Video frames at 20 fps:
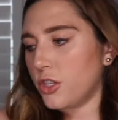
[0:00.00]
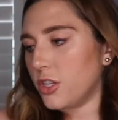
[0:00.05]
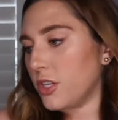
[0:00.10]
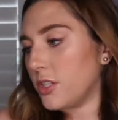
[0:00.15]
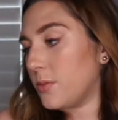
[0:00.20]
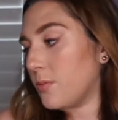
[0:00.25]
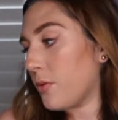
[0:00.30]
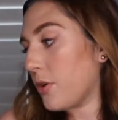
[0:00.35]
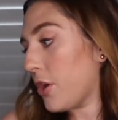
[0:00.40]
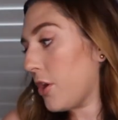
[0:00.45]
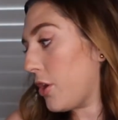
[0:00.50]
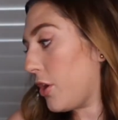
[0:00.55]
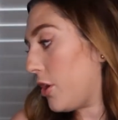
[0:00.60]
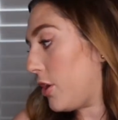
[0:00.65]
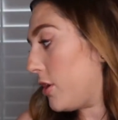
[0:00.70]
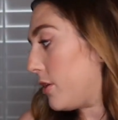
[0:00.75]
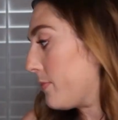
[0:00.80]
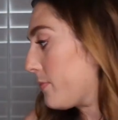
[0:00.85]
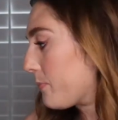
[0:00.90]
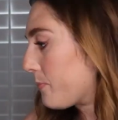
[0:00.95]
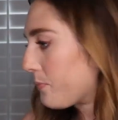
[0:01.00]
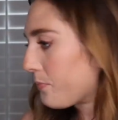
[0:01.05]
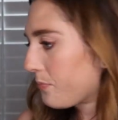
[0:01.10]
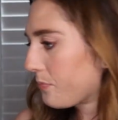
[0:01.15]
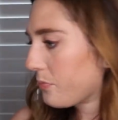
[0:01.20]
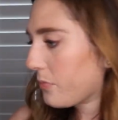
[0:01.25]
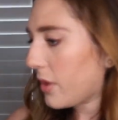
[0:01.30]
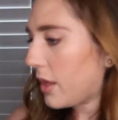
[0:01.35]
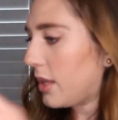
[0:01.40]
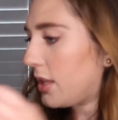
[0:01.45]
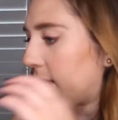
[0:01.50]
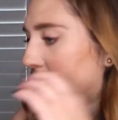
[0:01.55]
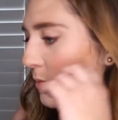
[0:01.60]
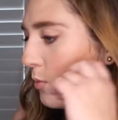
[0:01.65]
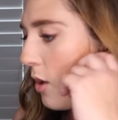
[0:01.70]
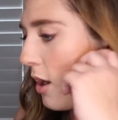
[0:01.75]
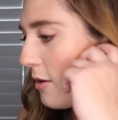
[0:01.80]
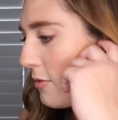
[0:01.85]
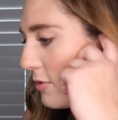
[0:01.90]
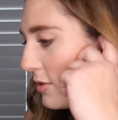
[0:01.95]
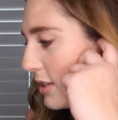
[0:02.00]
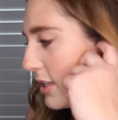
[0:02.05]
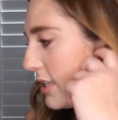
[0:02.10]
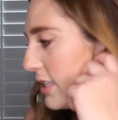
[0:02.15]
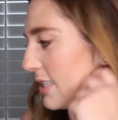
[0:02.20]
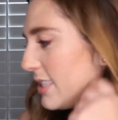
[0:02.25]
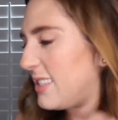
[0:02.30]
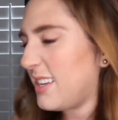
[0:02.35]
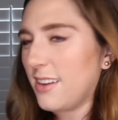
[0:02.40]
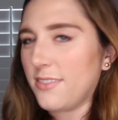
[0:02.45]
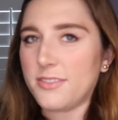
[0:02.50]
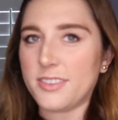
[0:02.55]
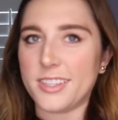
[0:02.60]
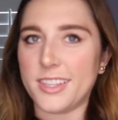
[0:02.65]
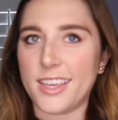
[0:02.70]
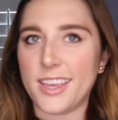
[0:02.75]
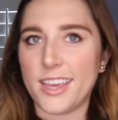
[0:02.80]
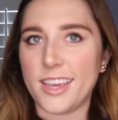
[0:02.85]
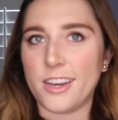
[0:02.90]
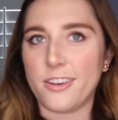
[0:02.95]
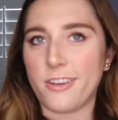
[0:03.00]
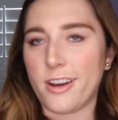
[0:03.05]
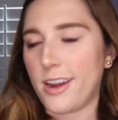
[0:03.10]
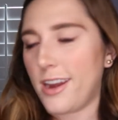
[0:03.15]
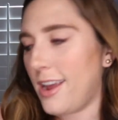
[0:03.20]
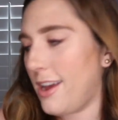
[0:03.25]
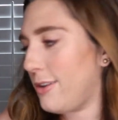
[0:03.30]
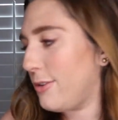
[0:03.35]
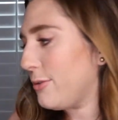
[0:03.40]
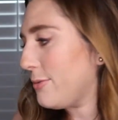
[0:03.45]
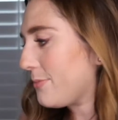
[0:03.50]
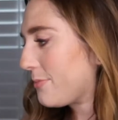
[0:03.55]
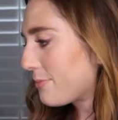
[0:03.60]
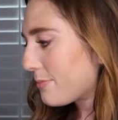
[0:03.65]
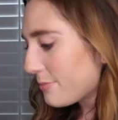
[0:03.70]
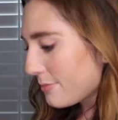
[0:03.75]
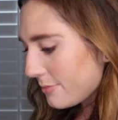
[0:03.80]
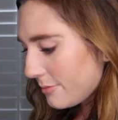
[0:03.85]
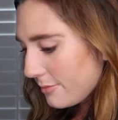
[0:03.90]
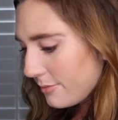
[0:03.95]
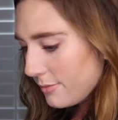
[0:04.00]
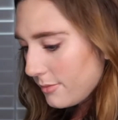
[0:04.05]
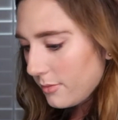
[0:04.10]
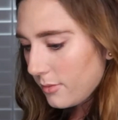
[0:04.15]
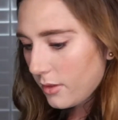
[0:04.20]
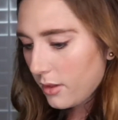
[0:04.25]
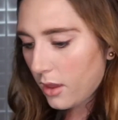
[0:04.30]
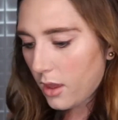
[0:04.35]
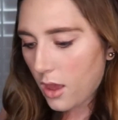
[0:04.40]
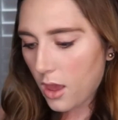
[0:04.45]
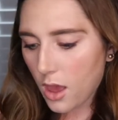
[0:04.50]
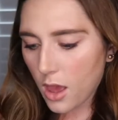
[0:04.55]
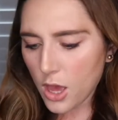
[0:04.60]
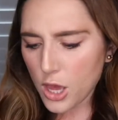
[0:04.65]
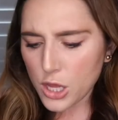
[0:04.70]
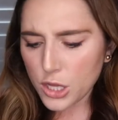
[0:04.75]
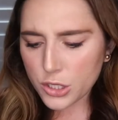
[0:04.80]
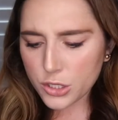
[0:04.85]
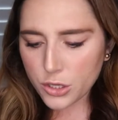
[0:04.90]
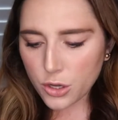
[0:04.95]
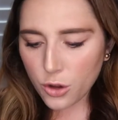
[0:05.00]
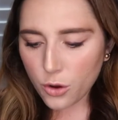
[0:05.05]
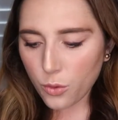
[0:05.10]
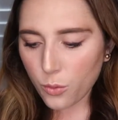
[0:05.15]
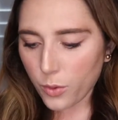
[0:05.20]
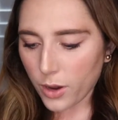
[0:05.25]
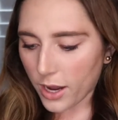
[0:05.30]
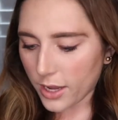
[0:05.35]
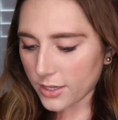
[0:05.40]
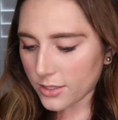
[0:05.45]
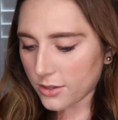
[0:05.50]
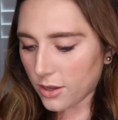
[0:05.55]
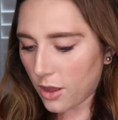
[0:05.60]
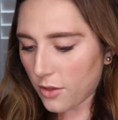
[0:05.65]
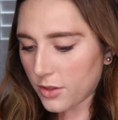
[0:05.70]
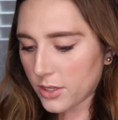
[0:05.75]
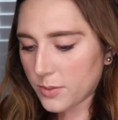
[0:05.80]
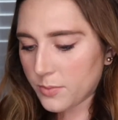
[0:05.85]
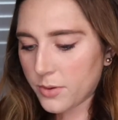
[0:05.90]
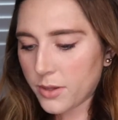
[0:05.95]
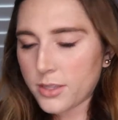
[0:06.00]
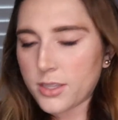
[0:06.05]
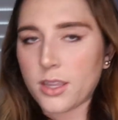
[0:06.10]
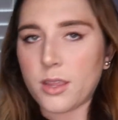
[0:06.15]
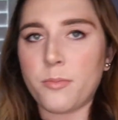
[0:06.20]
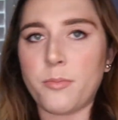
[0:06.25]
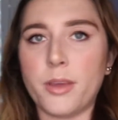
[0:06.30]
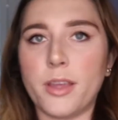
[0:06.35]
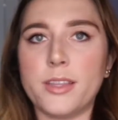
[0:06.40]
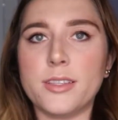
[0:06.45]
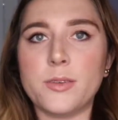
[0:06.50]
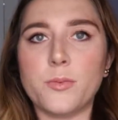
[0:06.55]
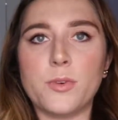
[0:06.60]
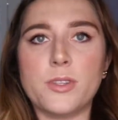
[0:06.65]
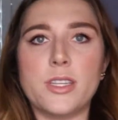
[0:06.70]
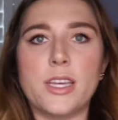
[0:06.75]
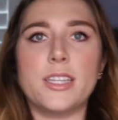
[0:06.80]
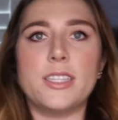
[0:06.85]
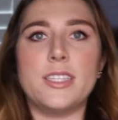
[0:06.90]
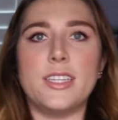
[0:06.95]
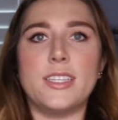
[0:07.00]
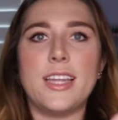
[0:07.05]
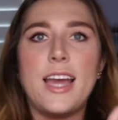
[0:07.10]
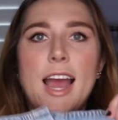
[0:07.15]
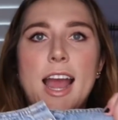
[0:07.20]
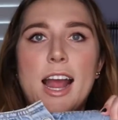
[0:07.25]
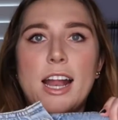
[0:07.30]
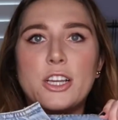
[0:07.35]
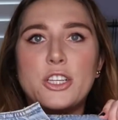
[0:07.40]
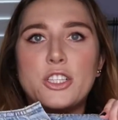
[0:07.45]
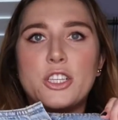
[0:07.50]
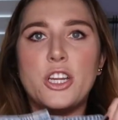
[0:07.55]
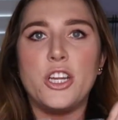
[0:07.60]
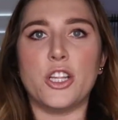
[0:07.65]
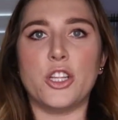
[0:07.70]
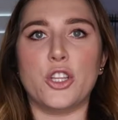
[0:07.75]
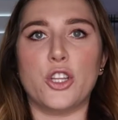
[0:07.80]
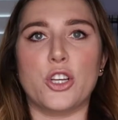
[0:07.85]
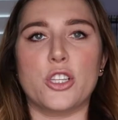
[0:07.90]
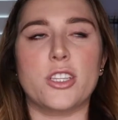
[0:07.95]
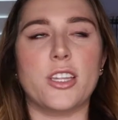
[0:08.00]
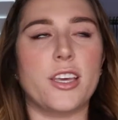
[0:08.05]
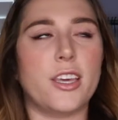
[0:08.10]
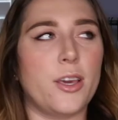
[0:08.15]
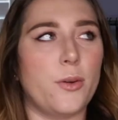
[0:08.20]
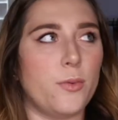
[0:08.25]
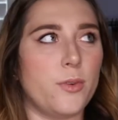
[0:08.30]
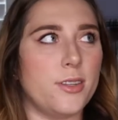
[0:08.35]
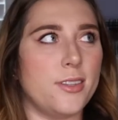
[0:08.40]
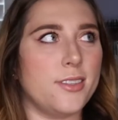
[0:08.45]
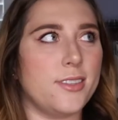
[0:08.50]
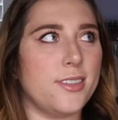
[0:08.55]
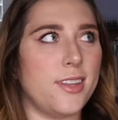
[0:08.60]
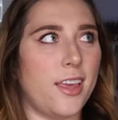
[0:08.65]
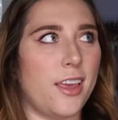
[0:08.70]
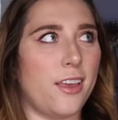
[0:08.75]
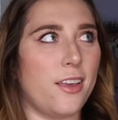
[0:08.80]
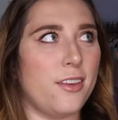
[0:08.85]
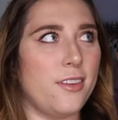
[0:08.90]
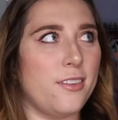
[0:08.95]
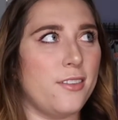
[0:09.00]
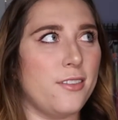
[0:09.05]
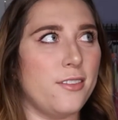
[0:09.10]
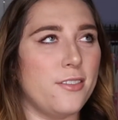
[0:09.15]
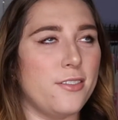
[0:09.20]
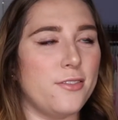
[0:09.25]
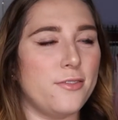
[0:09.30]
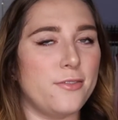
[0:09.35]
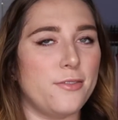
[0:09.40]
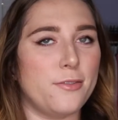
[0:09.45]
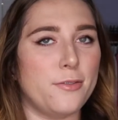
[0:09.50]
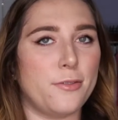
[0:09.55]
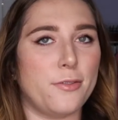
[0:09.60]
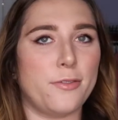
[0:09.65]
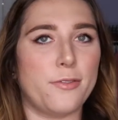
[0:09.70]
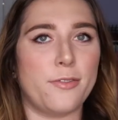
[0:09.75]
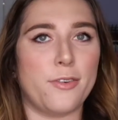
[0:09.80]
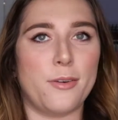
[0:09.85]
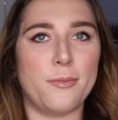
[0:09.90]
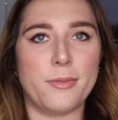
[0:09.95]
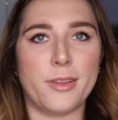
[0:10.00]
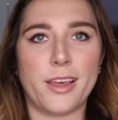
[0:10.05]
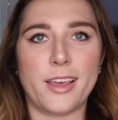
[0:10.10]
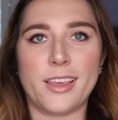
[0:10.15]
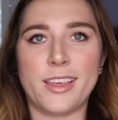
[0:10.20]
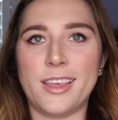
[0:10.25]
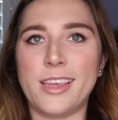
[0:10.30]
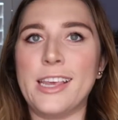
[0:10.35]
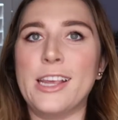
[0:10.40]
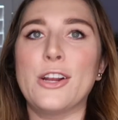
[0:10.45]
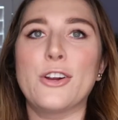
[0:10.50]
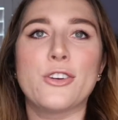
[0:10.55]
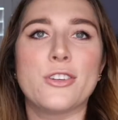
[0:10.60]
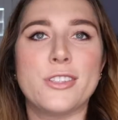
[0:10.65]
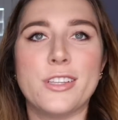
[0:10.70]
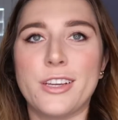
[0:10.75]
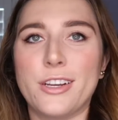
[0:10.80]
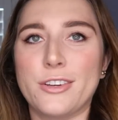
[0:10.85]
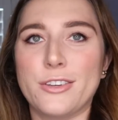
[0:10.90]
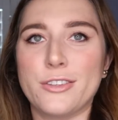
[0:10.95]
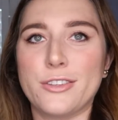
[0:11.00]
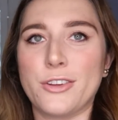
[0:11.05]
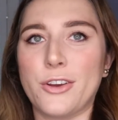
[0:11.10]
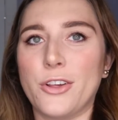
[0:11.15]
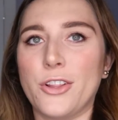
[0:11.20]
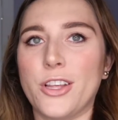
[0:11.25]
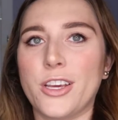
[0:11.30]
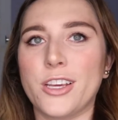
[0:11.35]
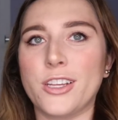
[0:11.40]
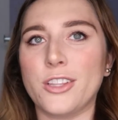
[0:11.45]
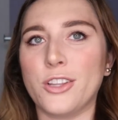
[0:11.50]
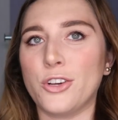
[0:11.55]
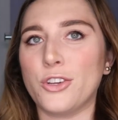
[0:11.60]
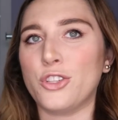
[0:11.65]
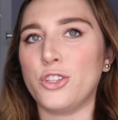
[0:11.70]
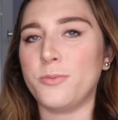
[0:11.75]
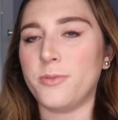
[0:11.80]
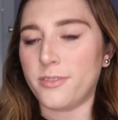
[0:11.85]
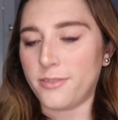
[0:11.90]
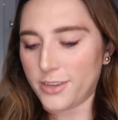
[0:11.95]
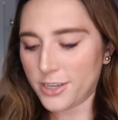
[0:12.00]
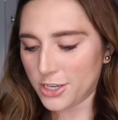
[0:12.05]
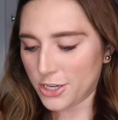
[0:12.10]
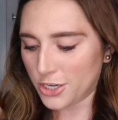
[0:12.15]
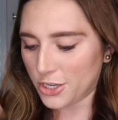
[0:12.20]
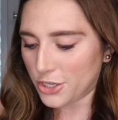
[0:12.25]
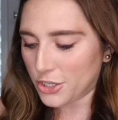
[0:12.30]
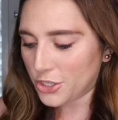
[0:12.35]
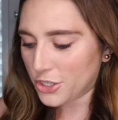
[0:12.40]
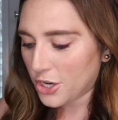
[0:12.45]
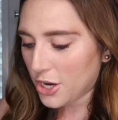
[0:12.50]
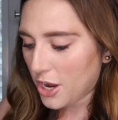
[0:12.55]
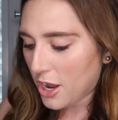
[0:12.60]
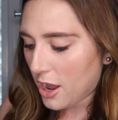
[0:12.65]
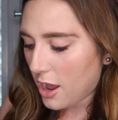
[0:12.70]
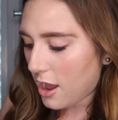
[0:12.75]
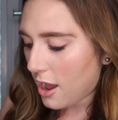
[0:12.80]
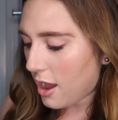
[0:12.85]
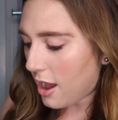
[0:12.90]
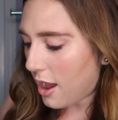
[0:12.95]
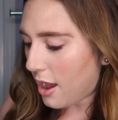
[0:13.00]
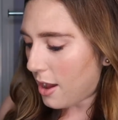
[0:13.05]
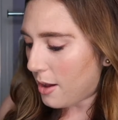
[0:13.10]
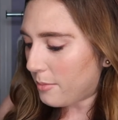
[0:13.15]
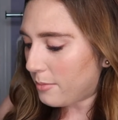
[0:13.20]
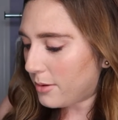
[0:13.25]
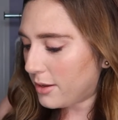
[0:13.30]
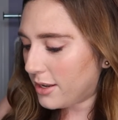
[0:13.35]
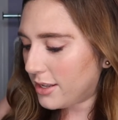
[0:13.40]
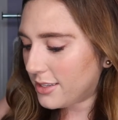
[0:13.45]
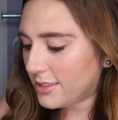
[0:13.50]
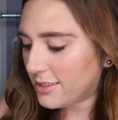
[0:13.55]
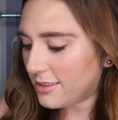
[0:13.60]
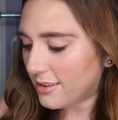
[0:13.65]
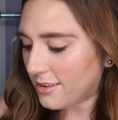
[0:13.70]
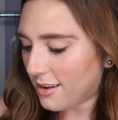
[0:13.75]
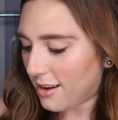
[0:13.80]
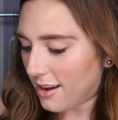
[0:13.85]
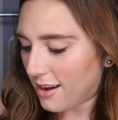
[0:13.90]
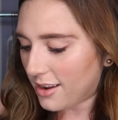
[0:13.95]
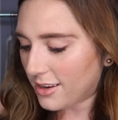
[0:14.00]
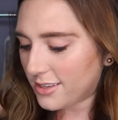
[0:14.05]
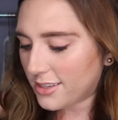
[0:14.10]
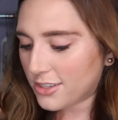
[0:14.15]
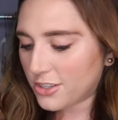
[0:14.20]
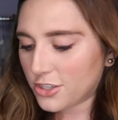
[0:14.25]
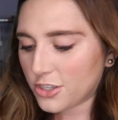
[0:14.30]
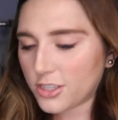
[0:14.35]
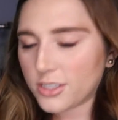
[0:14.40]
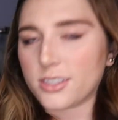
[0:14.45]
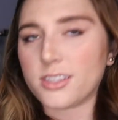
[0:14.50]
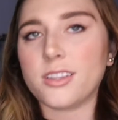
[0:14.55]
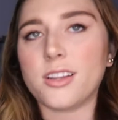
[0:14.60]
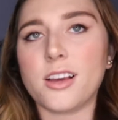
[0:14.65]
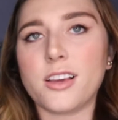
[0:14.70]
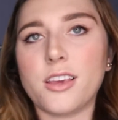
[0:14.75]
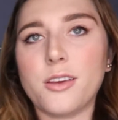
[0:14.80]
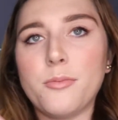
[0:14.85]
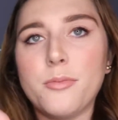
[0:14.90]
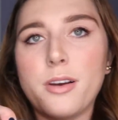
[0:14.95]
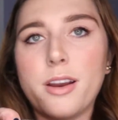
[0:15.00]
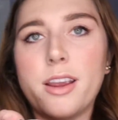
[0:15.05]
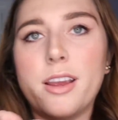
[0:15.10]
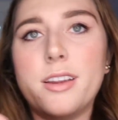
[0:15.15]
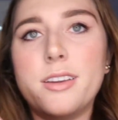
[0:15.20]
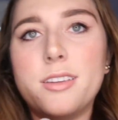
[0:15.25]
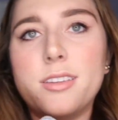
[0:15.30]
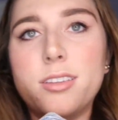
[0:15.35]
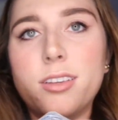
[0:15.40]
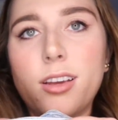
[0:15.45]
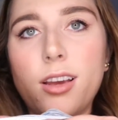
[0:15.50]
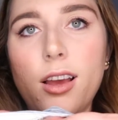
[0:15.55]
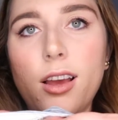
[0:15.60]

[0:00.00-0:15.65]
does pretty good. Waffle knit is definitely in right now. So when I saw this piece of the bins, it was like detached and it looked like it was like from like years and years ago. Like, it looks super vintage, but it's not. It's just Lucky Brand.